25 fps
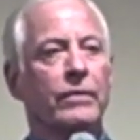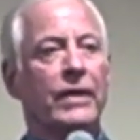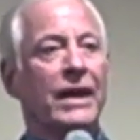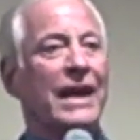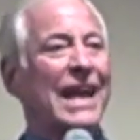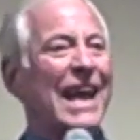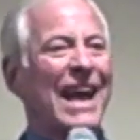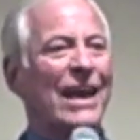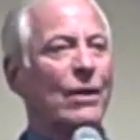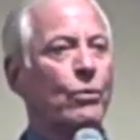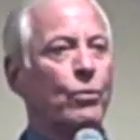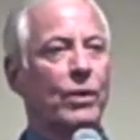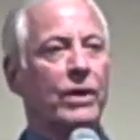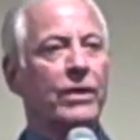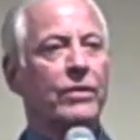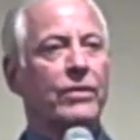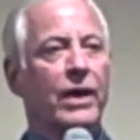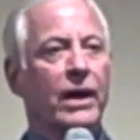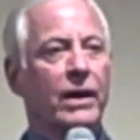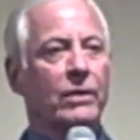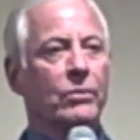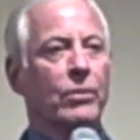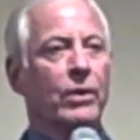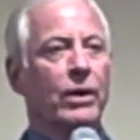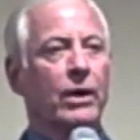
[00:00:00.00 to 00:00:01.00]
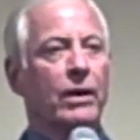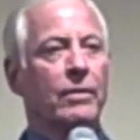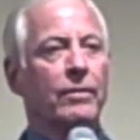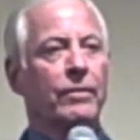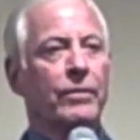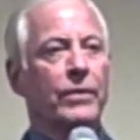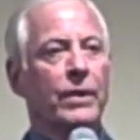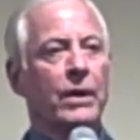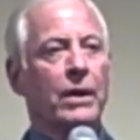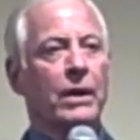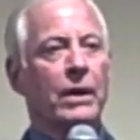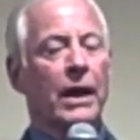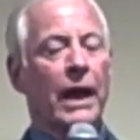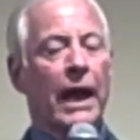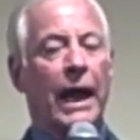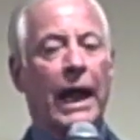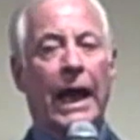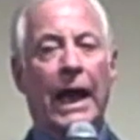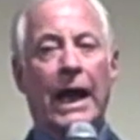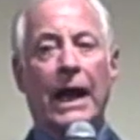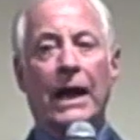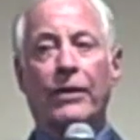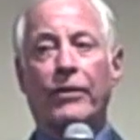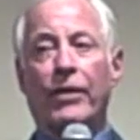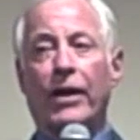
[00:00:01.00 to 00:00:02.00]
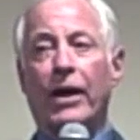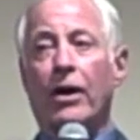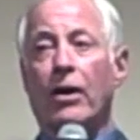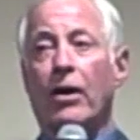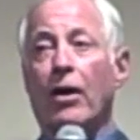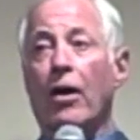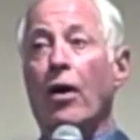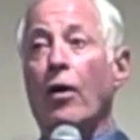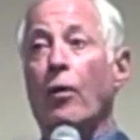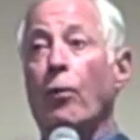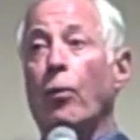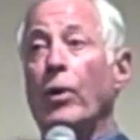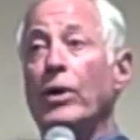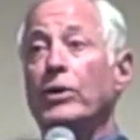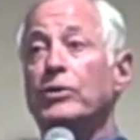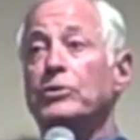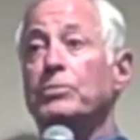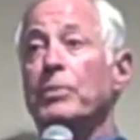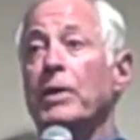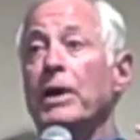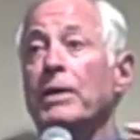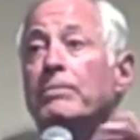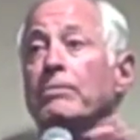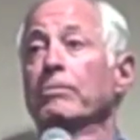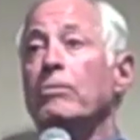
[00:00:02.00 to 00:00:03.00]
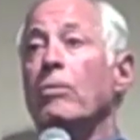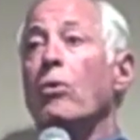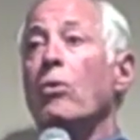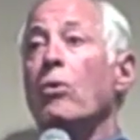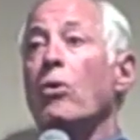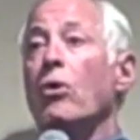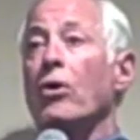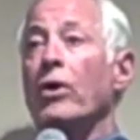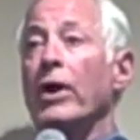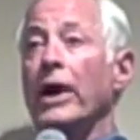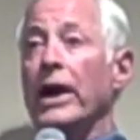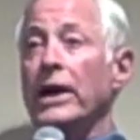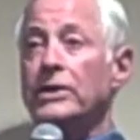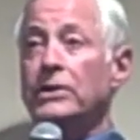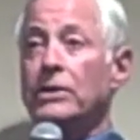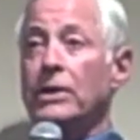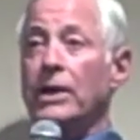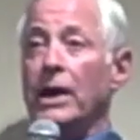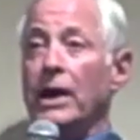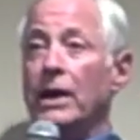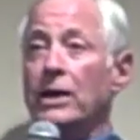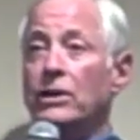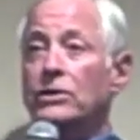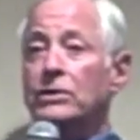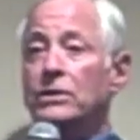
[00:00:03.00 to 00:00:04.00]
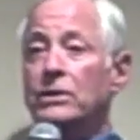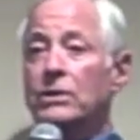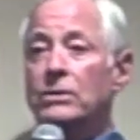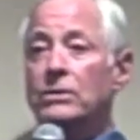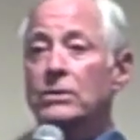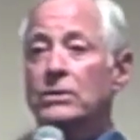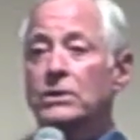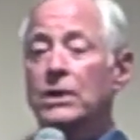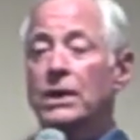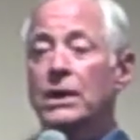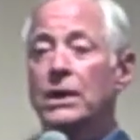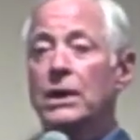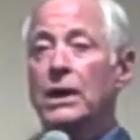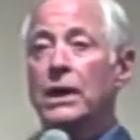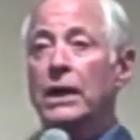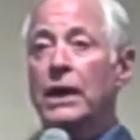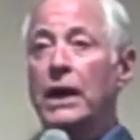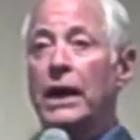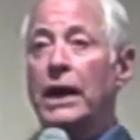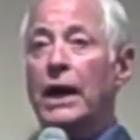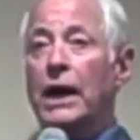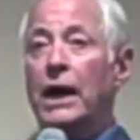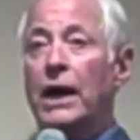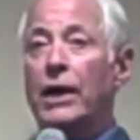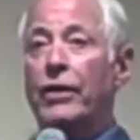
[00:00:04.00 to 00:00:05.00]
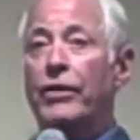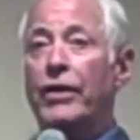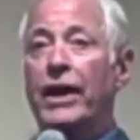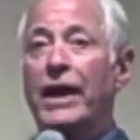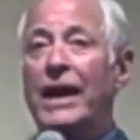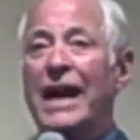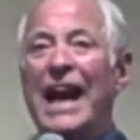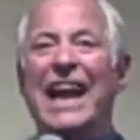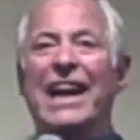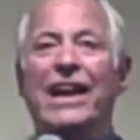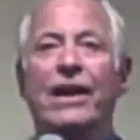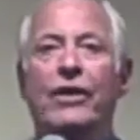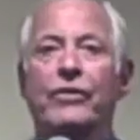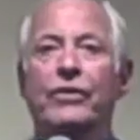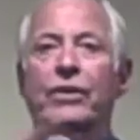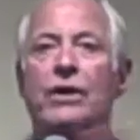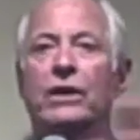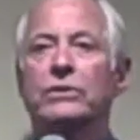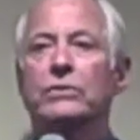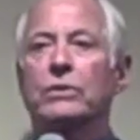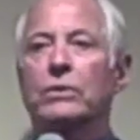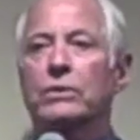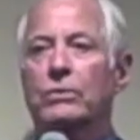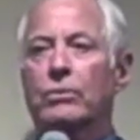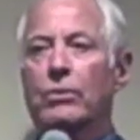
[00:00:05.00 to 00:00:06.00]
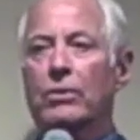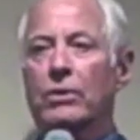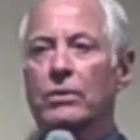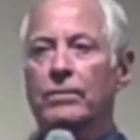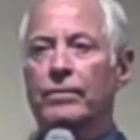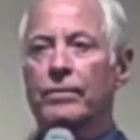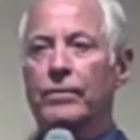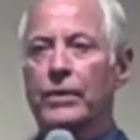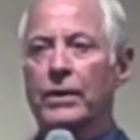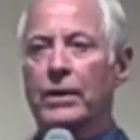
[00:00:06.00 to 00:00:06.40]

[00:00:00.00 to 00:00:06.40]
They can't read that well. And we spend more educating students than any other country in the world.